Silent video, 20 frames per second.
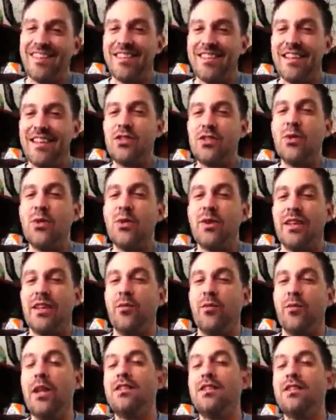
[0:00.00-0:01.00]
It's corny.
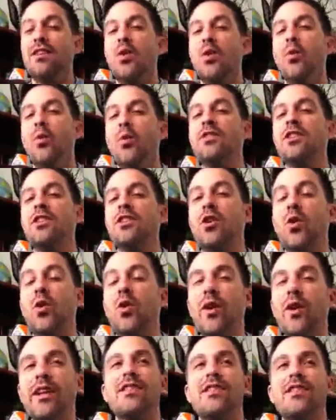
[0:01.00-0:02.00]
What's the
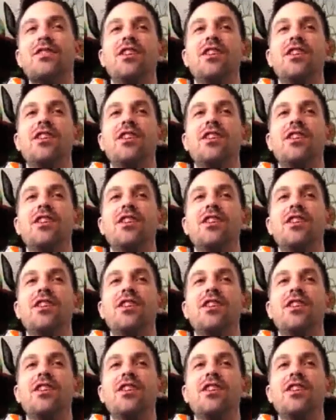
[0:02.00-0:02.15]
corniest